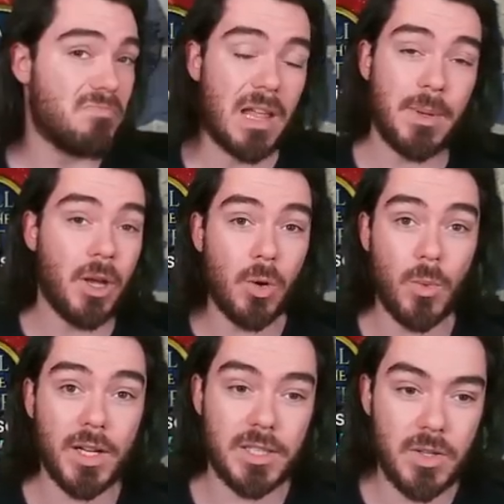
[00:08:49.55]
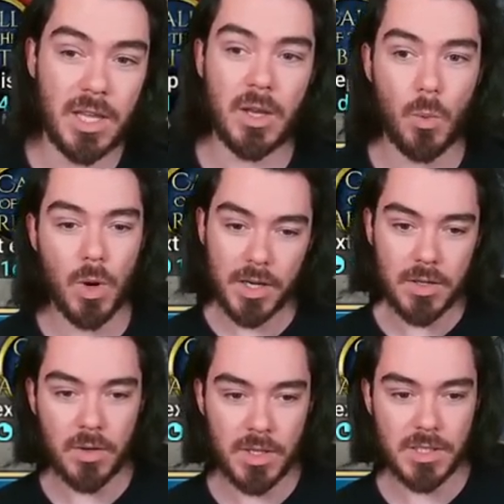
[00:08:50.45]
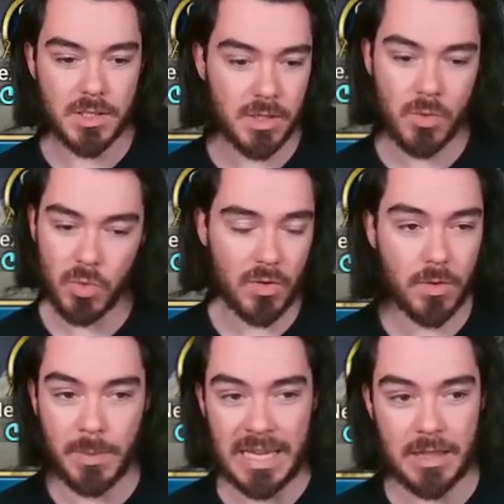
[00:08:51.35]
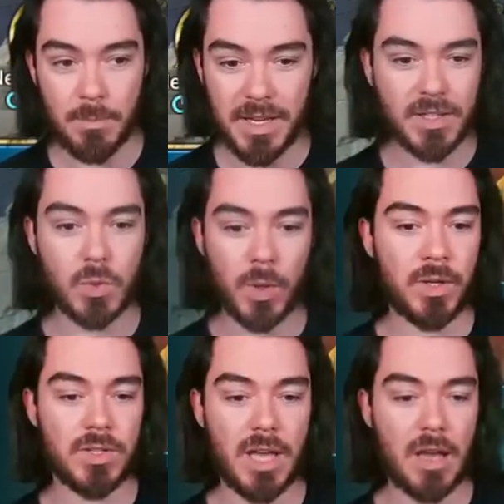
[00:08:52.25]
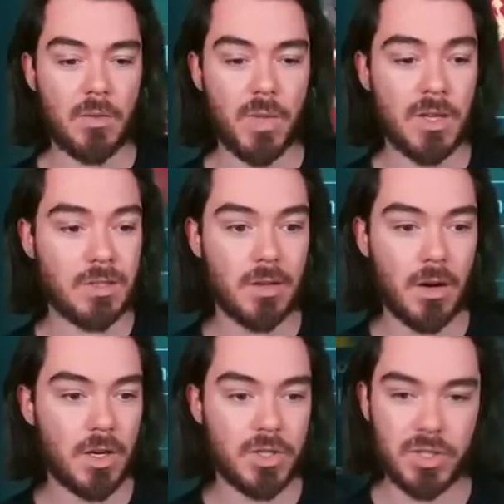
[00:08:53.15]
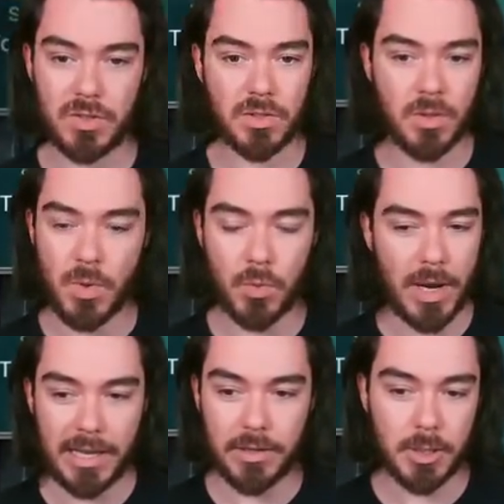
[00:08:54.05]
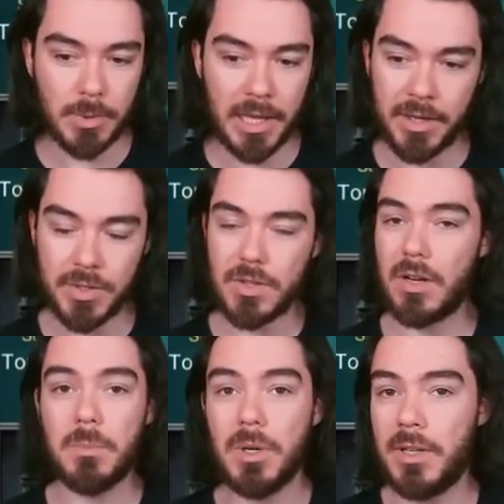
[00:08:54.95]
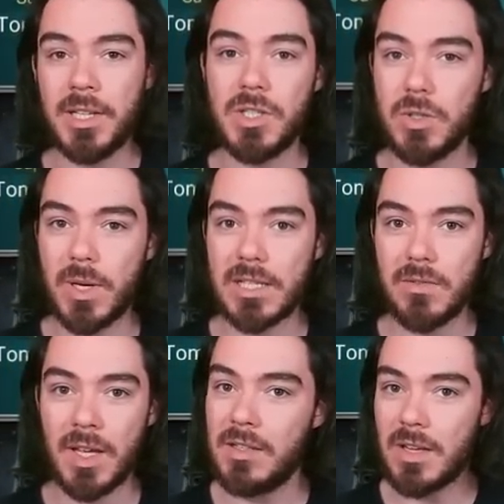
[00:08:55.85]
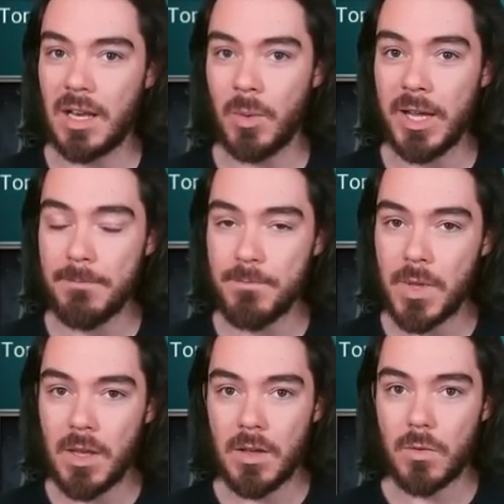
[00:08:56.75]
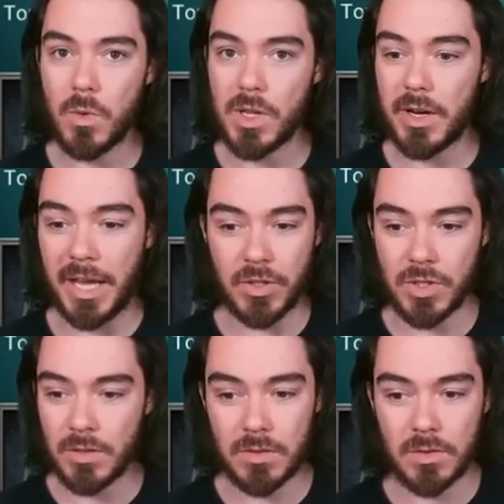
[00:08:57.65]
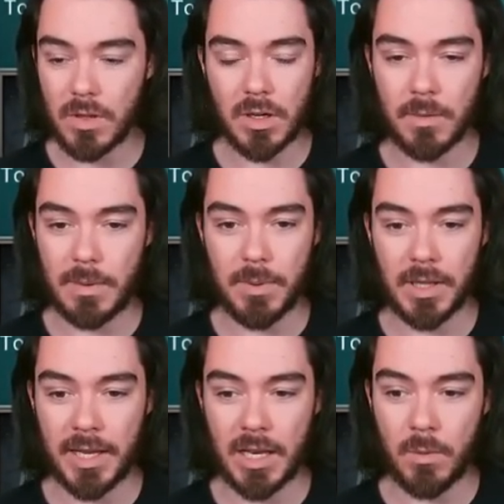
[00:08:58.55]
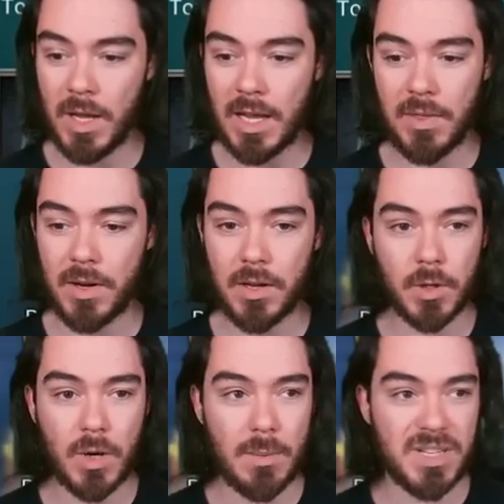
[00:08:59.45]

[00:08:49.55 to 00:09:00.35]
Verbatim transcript: let me know, what do you think? What are you going to do? For me, the biggest winners out of this are just, you know, the regular players that are pulling in 2x events anyway. For their ancients, they're going to be pulling anyway, and they're going to grab a